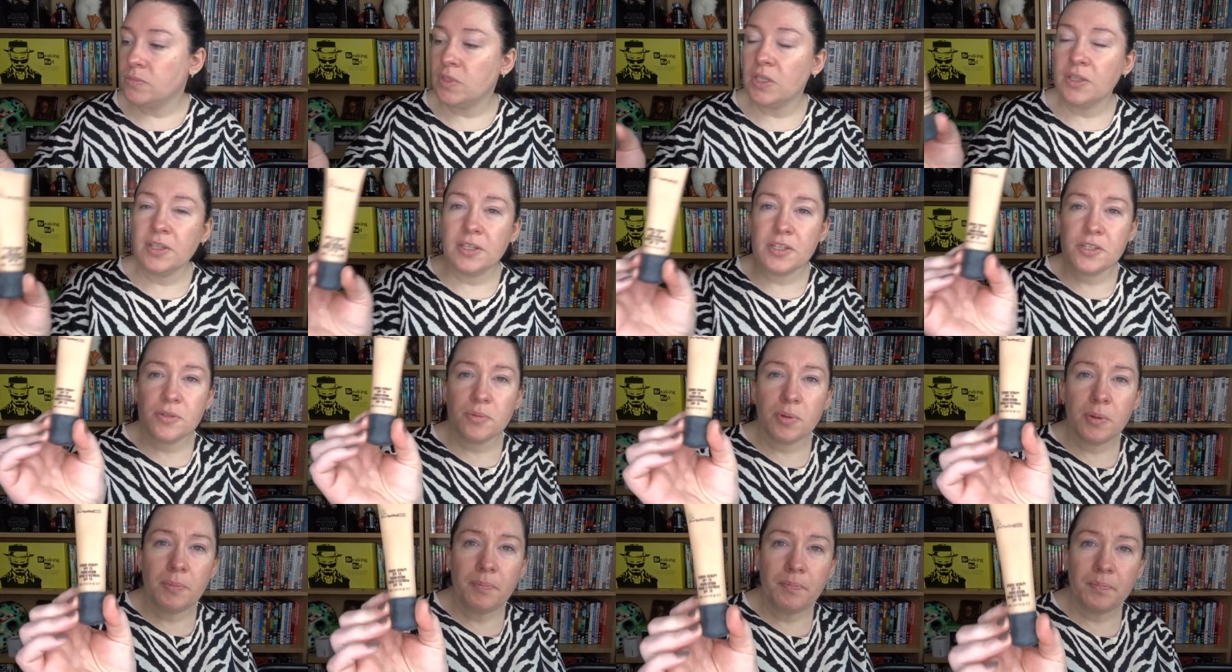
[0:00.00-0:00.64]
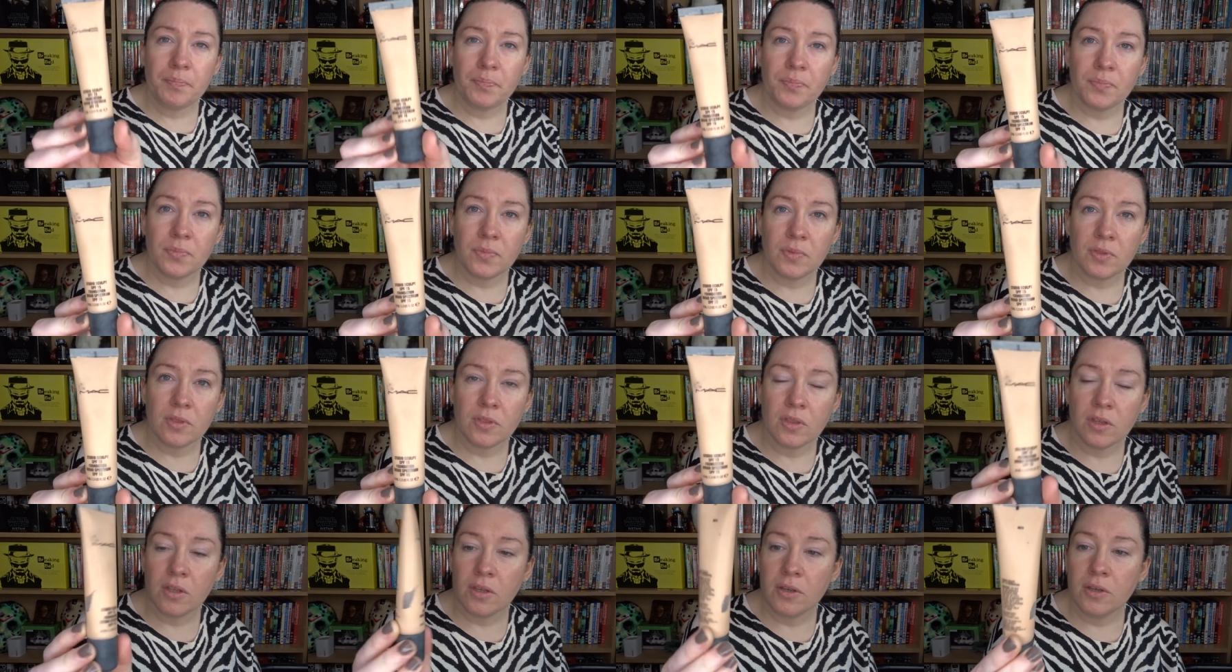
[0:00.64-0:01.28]
this one,
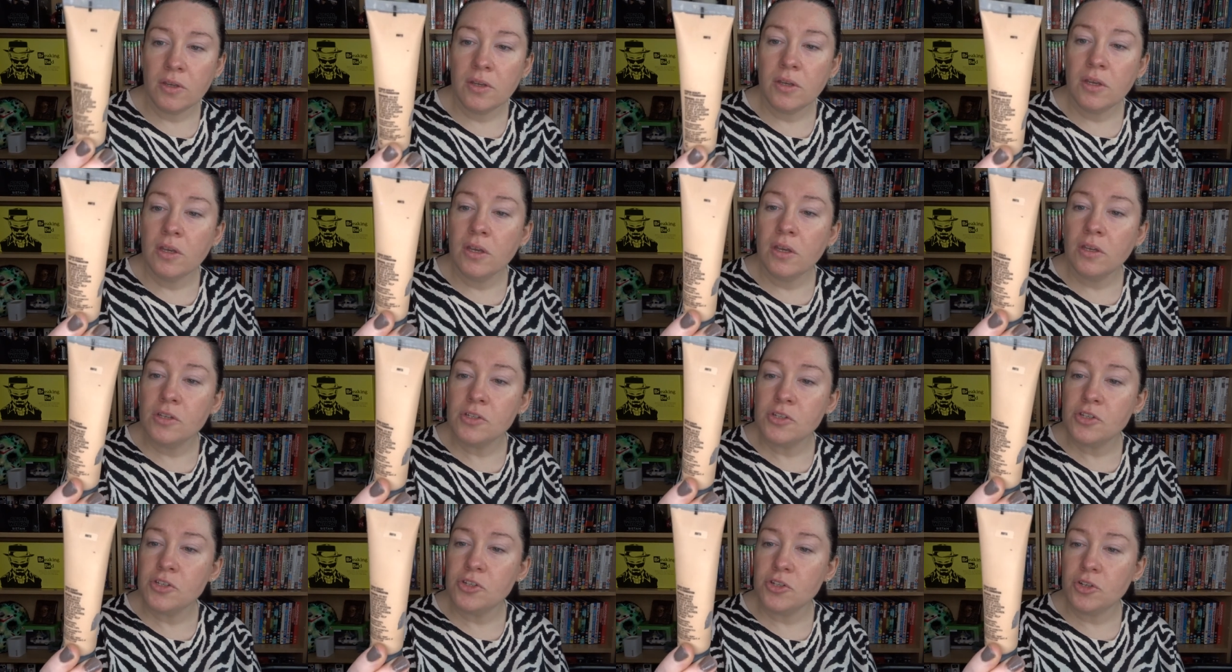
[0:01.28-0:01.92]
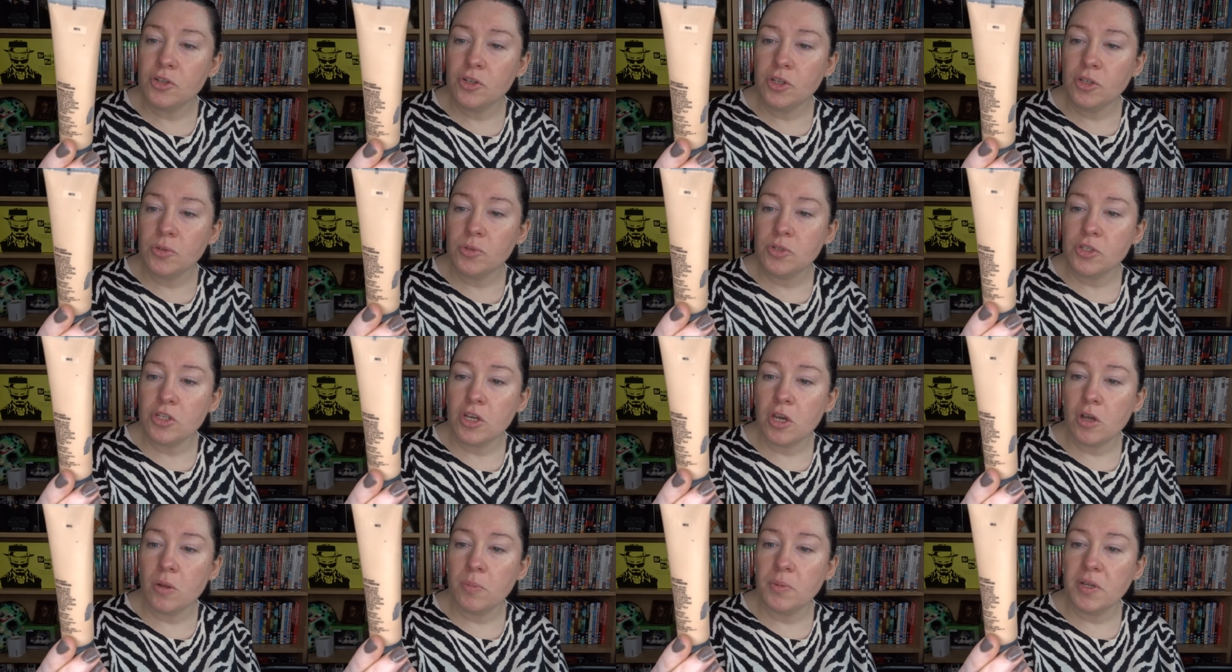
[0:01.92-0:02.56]
Studio
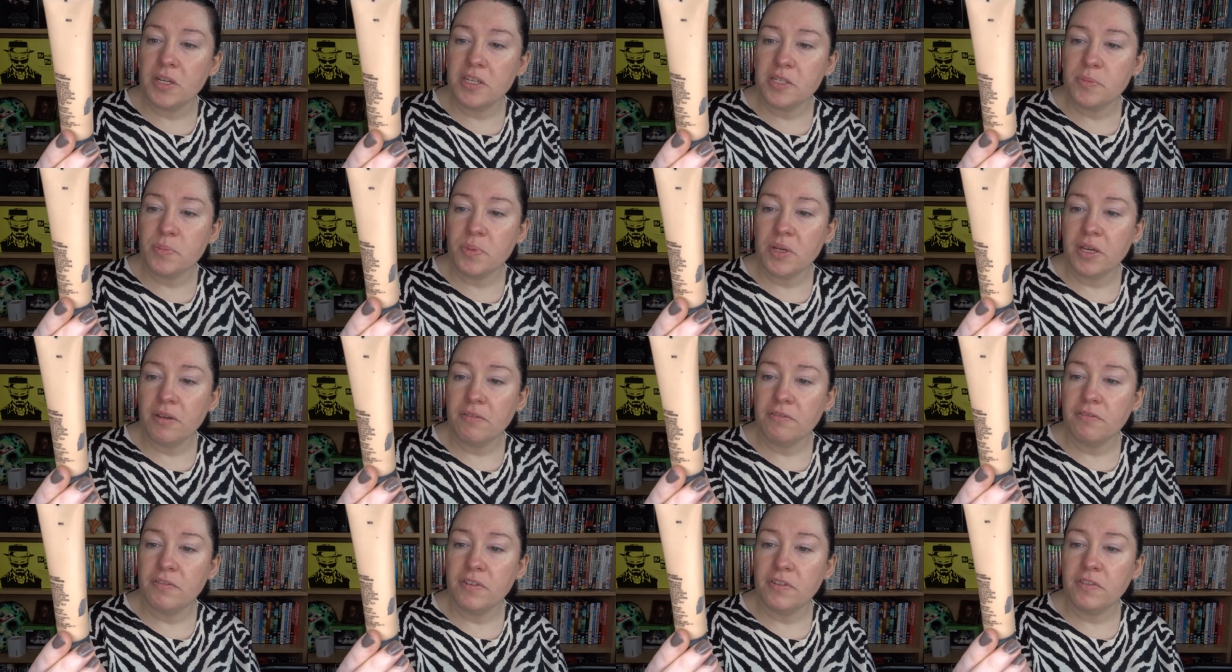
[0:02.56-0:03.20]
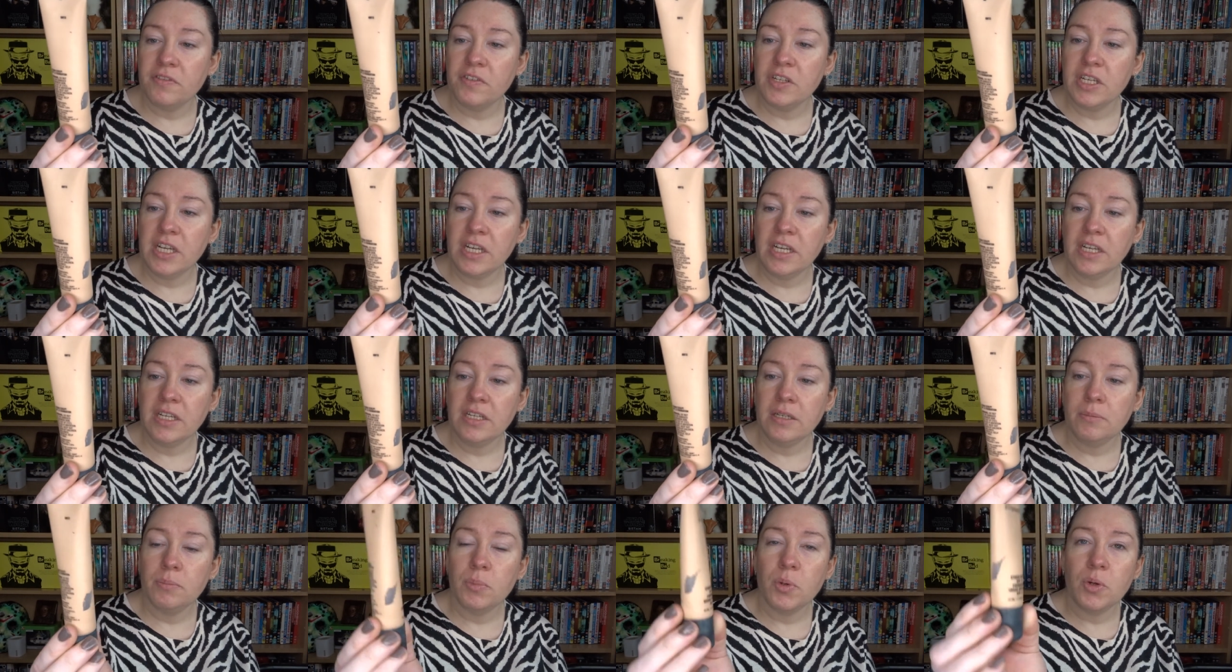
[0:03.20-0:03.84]
Sculpt SPF
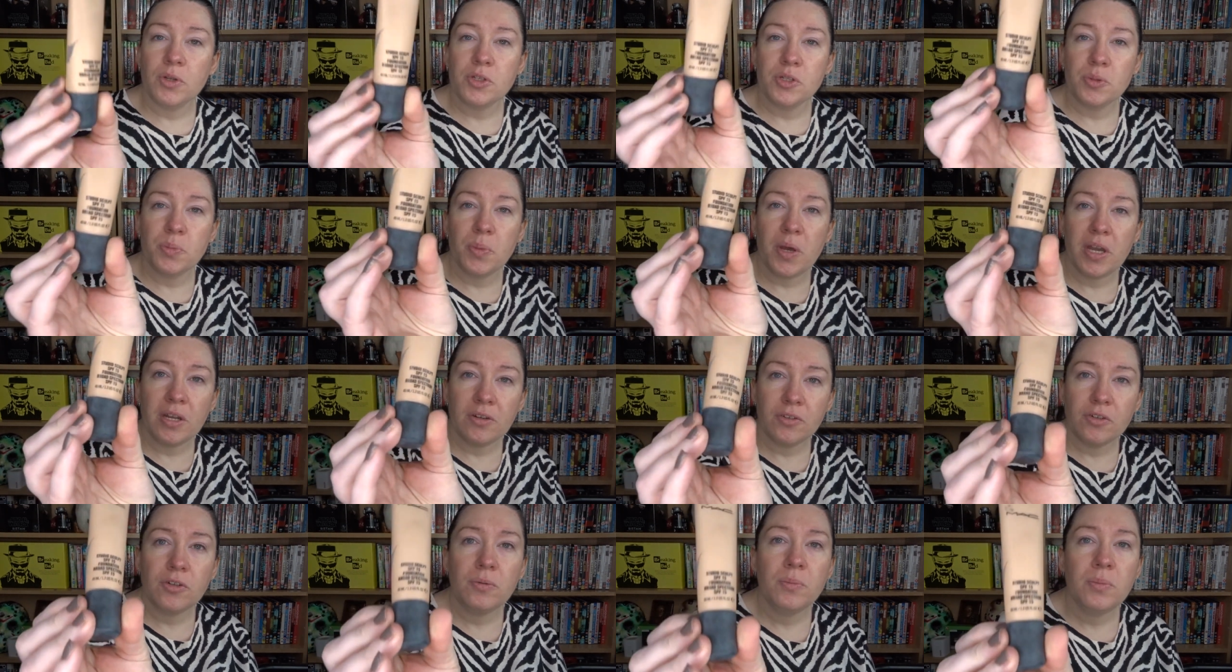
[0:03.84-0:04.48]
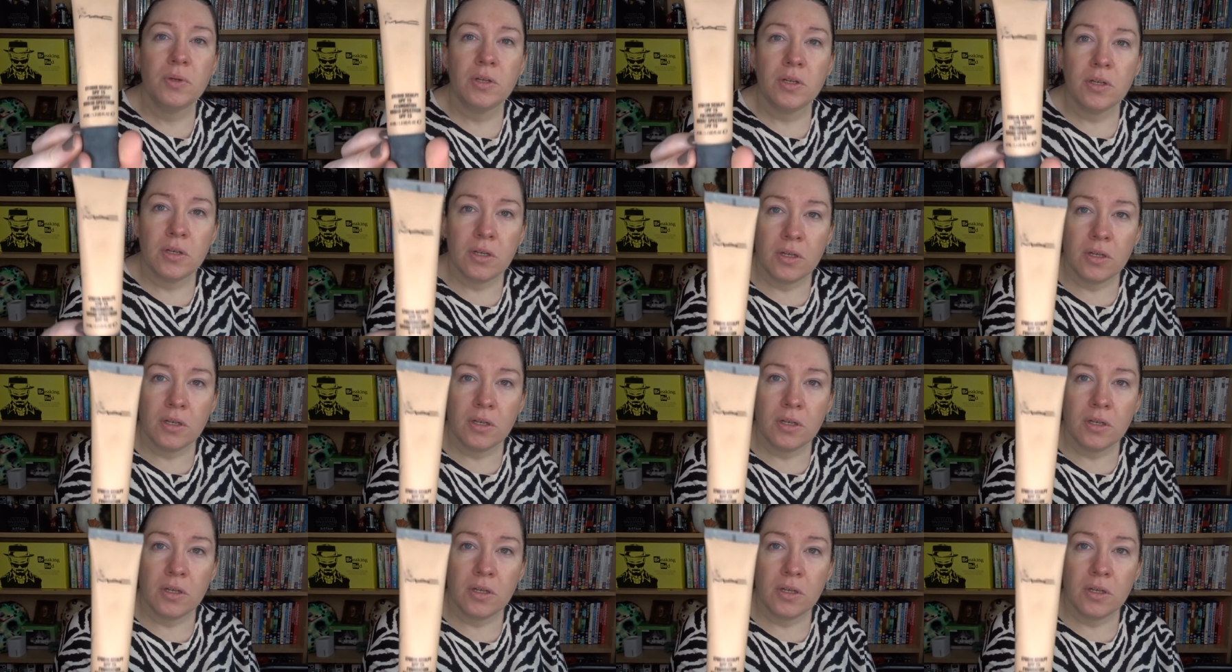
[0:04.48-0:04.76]
15 Broad Spectrum,